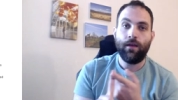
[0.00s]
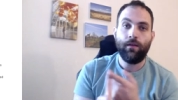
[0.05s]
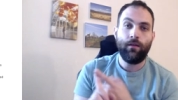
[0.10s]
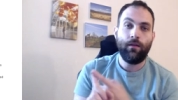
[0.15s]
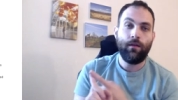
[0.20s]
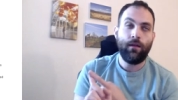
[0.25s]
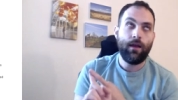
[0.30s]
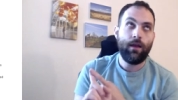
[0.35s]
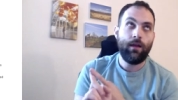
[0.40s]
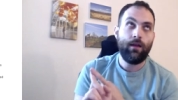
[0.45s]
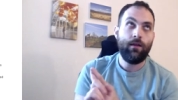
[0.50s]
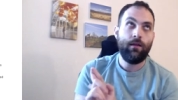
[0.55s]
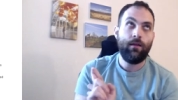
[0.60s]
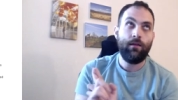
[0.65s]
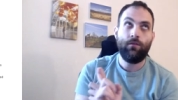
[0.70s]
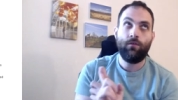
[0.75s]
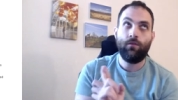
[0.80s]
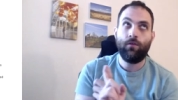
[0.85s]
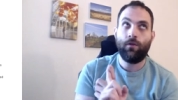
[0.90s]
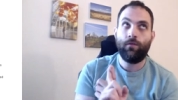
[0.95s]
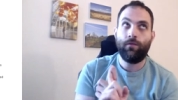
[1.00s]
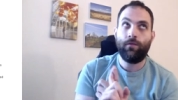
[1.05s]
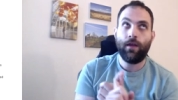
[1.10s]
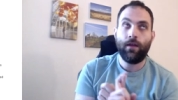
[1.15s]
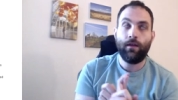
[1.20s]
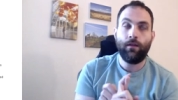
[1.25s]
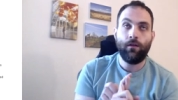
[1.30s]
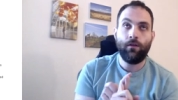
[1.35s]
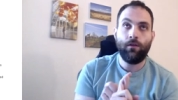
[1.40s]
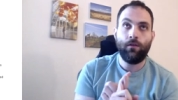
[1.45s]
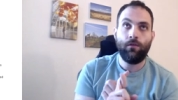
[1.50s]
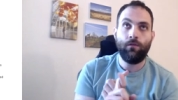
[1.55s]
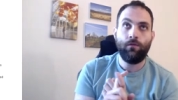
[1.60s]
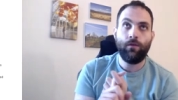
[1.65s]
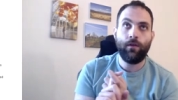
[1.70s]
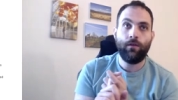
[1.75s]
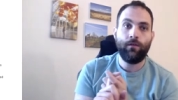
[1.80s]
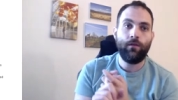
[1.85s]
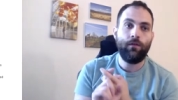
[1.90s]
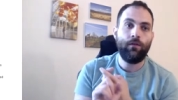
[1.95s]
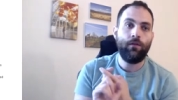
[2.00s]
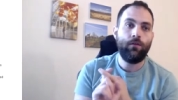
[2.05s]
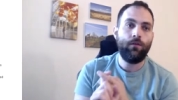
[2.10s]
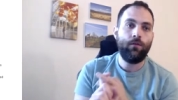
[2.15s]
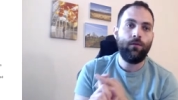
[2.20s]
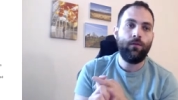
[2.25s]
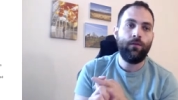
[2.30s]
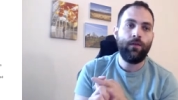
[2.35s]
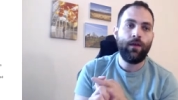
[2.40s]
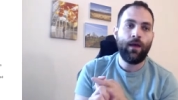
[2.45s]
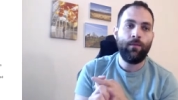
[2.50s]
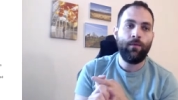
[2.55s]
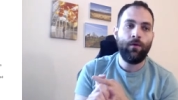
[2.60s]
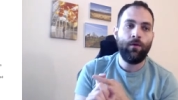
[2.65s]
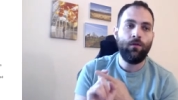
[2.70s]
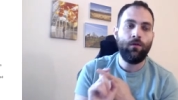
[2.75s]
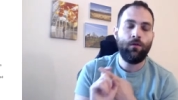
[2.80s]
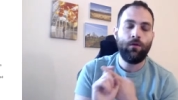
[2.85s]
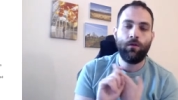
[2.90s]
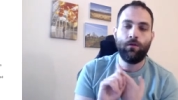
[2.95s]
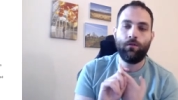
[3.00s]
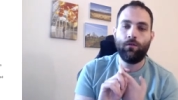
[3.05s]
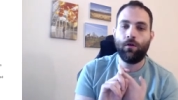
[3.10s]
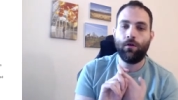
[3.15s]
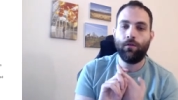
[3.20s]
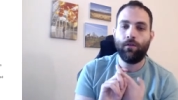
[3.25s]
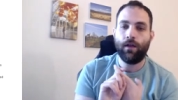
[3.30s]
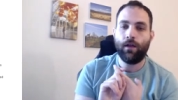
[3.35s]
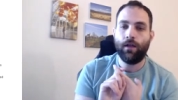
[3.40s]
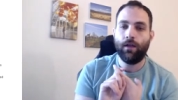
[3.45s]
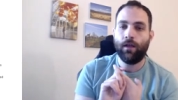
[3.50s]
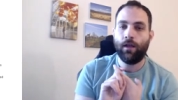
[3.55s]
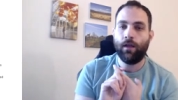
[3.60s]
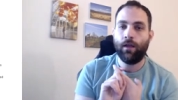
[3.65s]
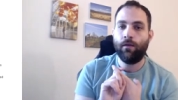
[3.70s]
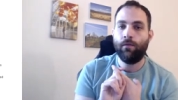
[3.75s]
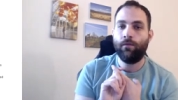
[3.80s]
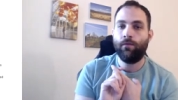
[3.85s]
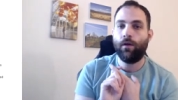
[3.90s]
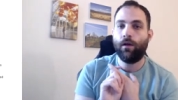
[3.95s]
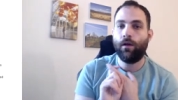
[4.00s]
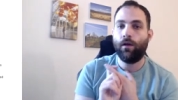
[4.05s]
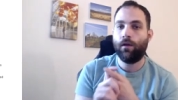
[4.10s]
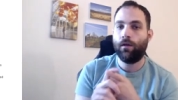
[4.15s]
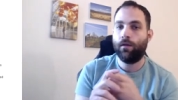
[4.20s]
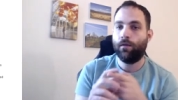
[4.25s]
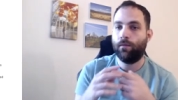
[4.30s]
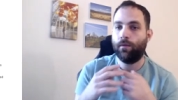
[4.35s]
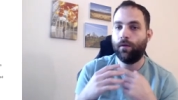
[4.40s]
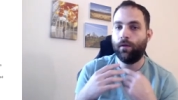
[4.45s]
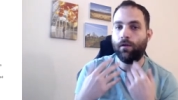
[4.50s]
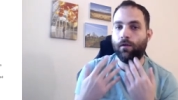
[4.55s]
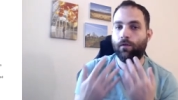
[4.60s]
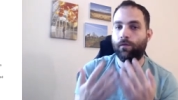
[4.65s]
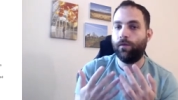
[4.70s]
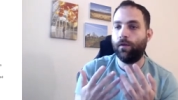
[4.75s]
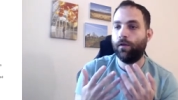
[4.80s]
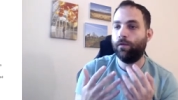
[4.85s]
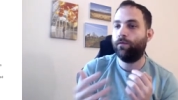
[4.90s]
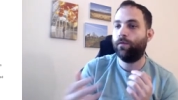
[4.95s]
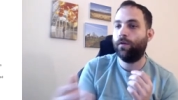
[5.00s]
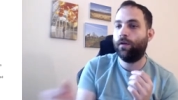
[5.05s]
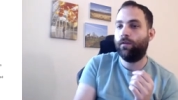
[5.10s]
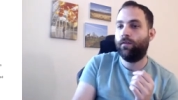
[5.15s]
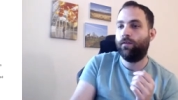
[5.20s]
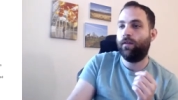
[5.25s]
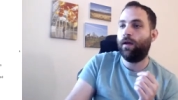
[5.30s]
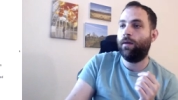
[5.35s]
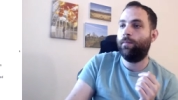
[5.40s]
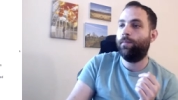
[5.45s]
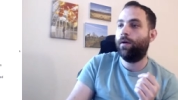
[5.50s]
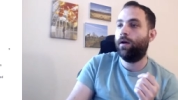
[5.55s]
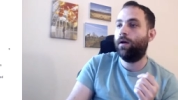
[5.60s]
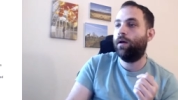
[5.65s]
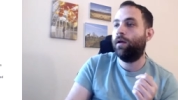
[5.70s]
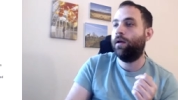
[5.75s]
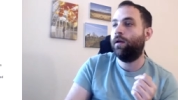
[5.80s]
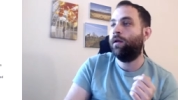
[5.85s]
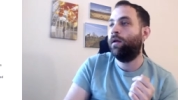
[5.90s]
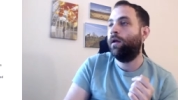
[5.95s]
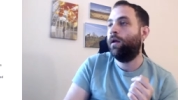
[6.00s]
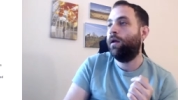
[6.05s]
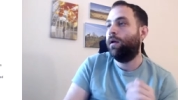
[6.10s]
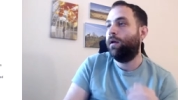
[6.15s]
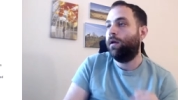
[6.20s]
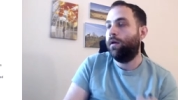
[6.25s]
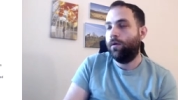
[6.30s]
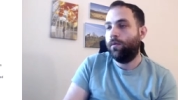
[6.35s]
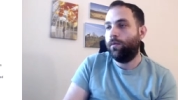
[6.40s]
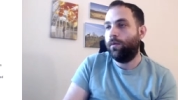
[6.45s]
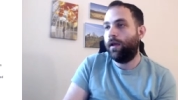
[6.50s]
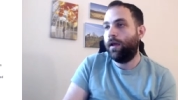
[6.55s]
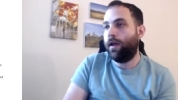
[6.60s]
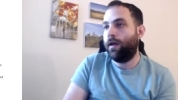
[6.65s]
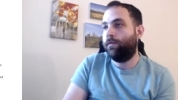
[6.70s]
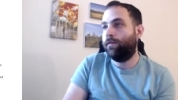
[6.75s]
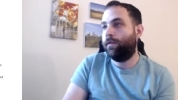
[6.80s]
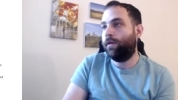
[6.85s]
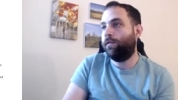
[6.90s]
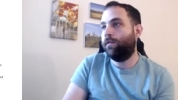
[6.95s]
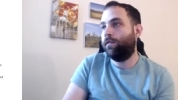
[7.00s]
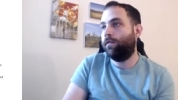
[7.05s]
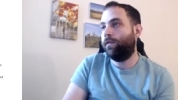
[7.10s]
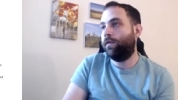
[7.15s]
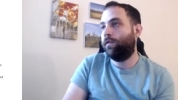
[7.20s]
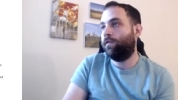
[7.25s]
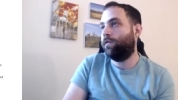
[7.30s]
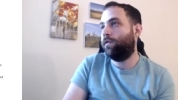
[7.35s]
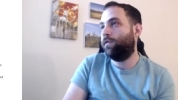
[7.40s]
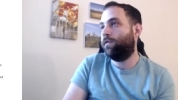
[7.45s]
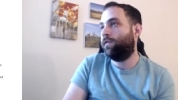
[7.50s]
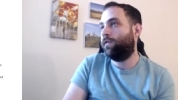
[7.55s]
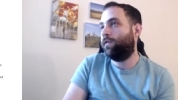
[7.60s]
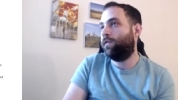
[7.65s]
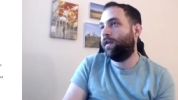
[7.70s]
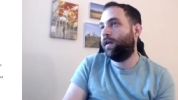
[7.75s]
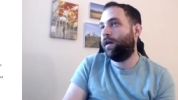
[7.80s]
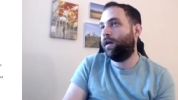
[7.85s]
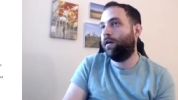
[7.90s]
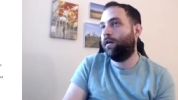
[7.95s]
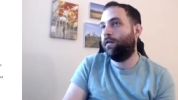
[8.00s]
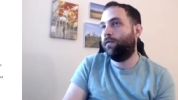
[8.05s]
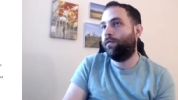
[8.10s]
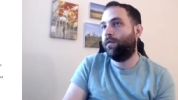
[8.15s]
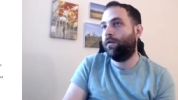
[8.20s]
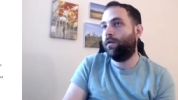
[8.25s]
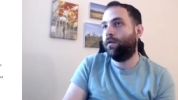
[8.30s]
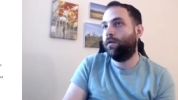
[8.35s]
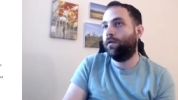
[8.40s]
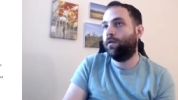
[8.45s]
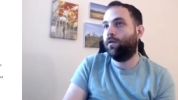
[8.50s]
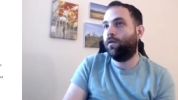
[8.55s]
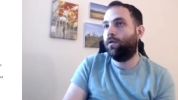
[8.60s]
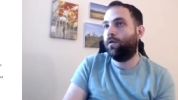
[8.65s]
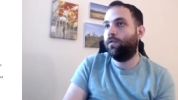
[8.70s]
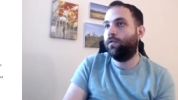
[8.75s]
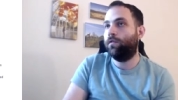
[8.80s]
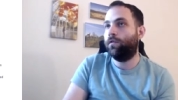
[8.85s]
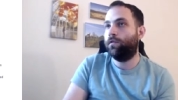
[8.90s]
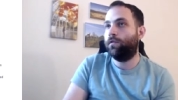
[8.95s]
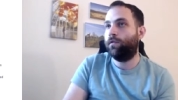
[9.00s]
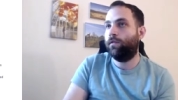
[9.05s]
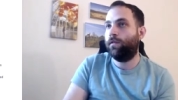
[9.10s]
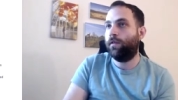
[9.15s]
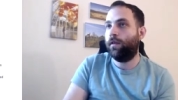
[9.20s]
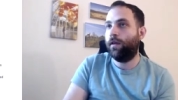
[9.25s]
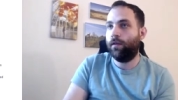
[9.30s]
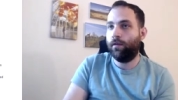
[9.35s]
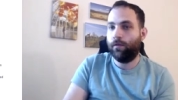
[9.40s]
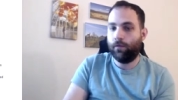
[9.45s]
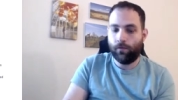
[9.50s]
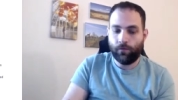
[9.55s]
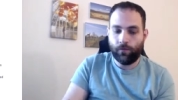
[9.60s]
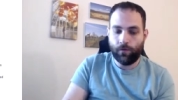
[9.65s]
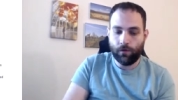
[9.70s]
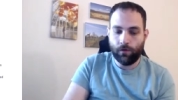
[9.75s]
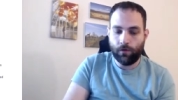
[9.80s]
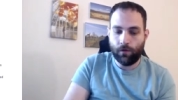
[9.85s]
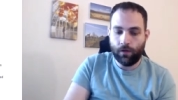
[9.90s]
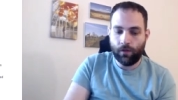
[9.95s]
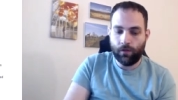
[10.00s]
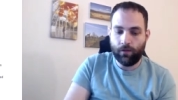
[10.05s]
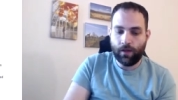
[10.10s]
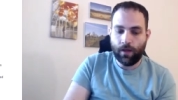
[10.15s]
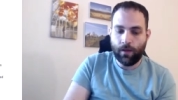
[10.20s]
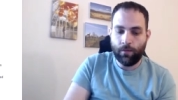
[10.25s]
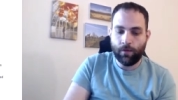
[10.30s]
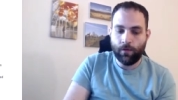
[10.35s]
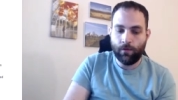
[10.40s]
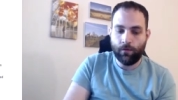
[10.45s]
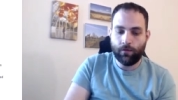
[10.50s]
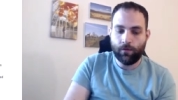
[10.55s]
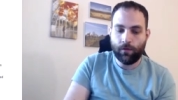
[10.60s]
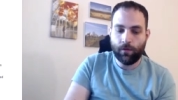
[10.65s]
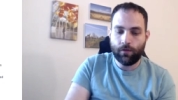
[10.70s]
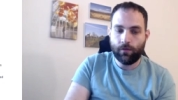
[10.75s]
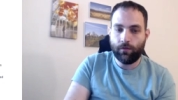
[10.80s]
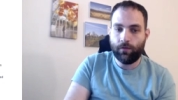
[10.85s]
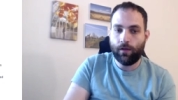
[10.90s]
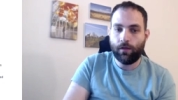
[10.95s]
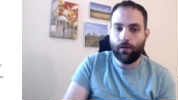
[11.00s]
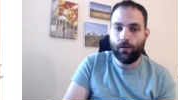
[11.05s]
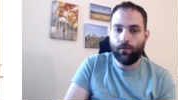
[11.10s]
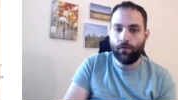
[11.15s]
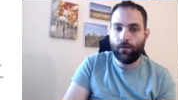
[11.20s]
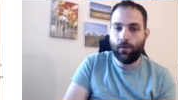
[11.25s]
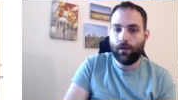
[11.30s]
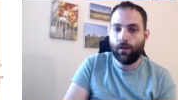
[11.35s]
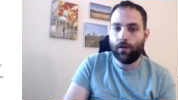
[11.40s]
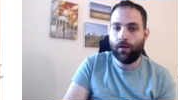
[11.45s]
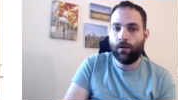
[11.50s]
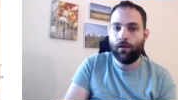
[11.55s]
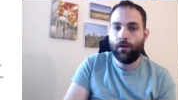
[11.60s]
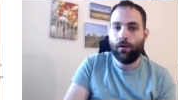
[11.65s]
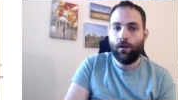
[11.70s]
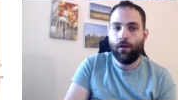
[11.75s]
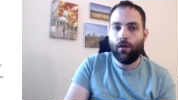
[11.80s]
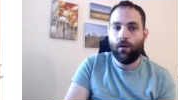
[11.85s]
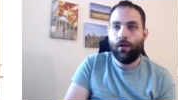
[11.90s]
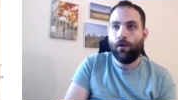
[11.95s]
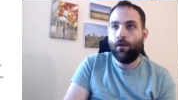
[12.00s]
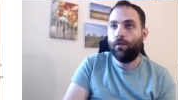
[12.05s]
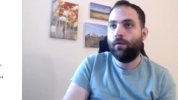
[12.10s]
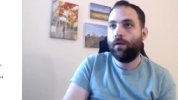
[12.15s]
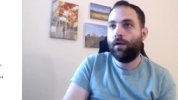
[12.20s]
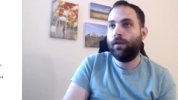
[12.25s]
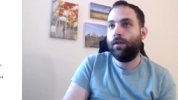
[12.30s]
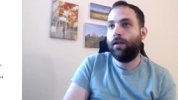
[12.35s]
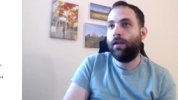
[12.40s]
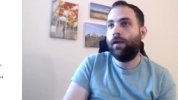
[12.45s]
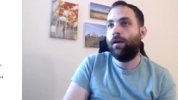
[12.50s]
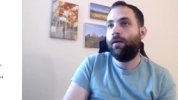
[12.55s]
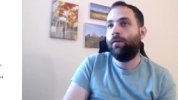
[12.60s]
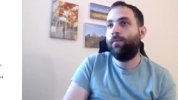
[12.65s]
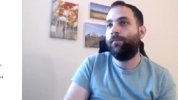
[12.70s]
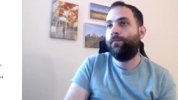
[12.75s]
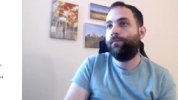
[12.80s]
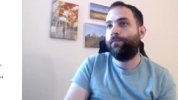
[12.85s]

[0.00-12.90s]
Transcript: any sort of technical reason to do with DAML or a talk that I gave, uh, you know, feel free to stop by. We have tons of resources there for all sorts of things for learning demos. So I'll just head over there right now.